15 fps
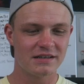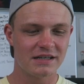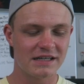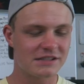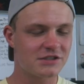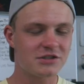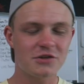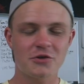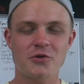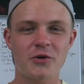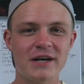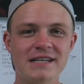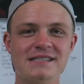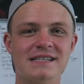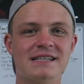it's so
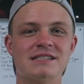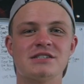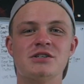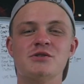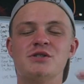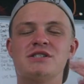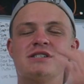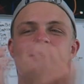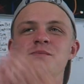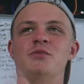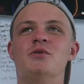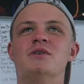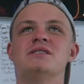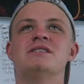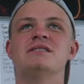crazy and it's so
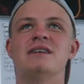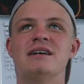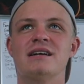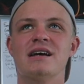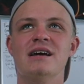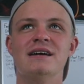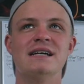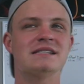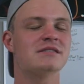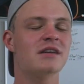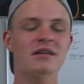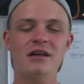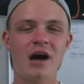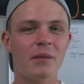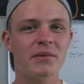simple. It's just like, it's
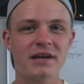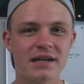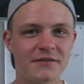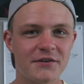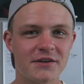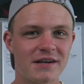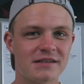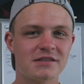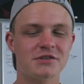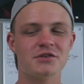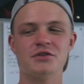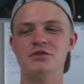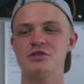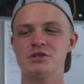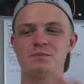not complicated for you guys to do.
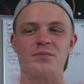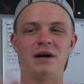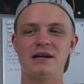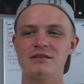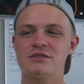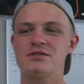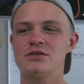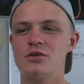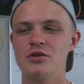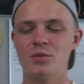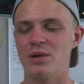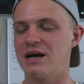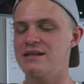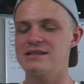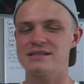You just buy the sole, you
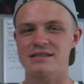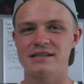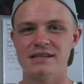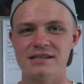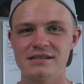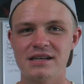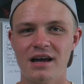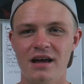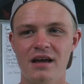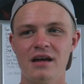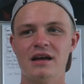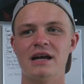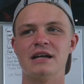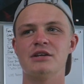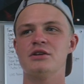buy the skins,
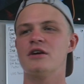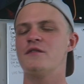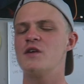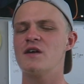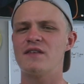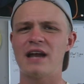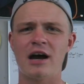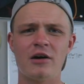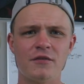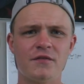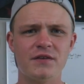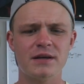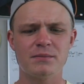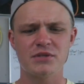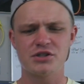and you know, if you have an
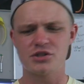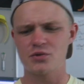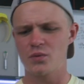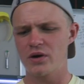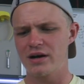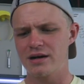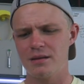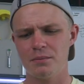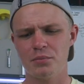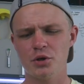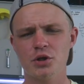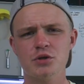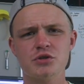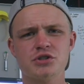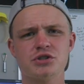outfit but you're wearing a
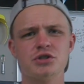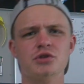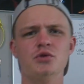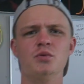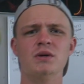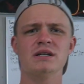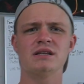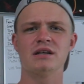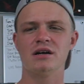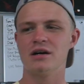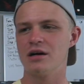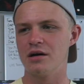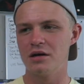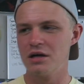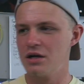blue shoe with
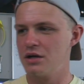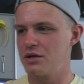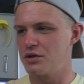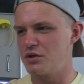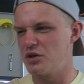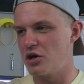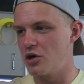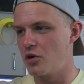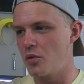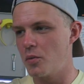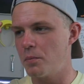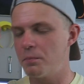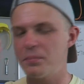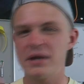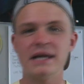a, you
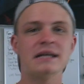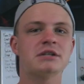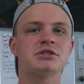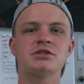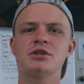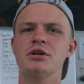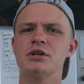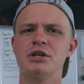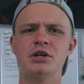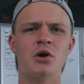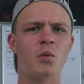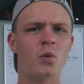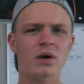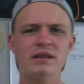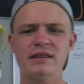know, pink shirt, you
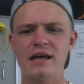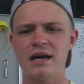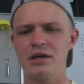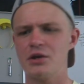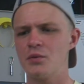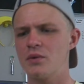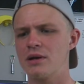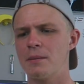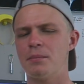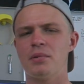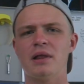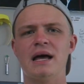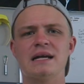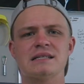don't want that. You want